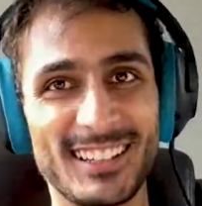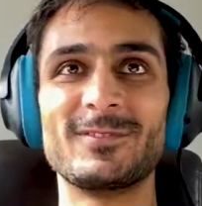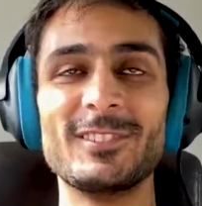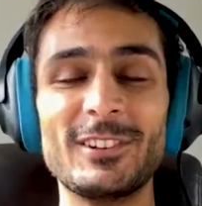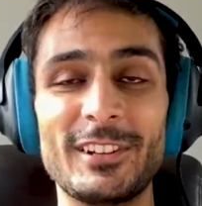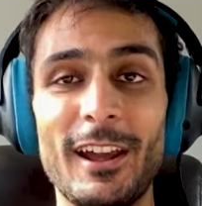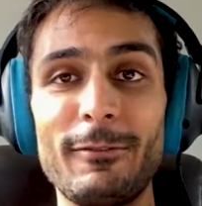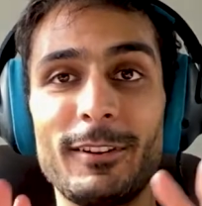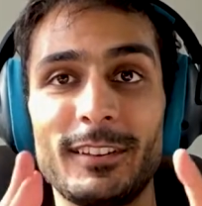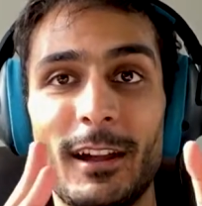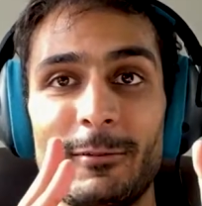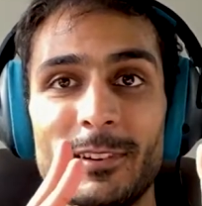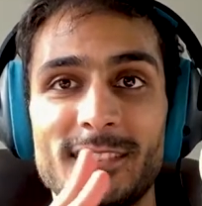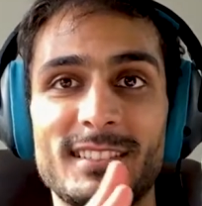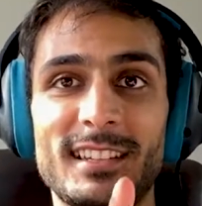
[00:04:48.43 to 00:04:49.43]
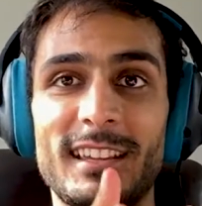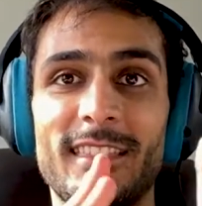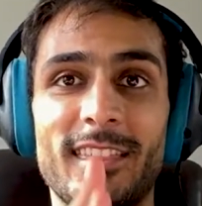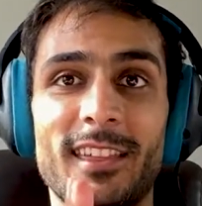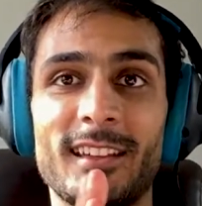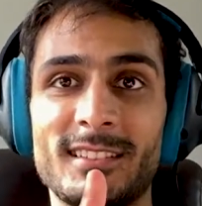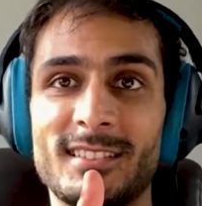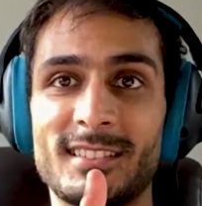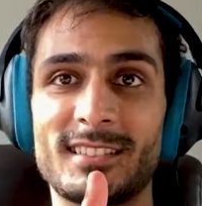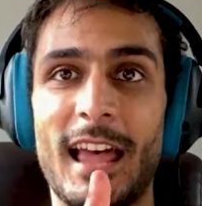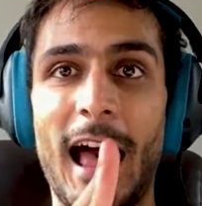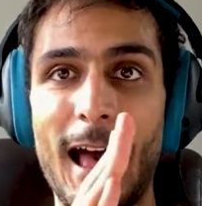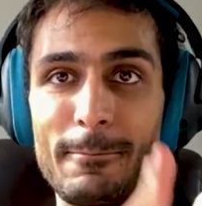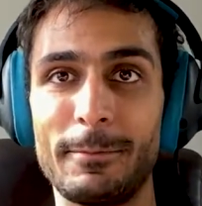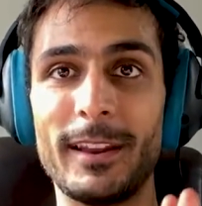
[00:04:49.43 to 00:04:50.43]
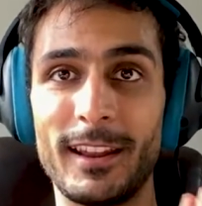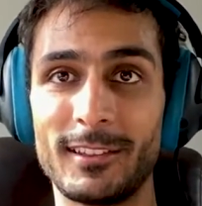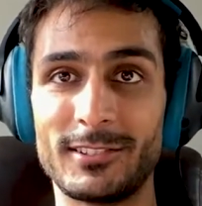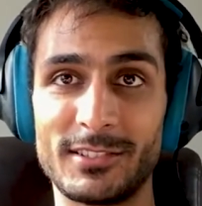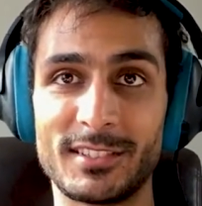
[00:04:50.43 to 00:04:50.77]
Dude, every time I see this happening to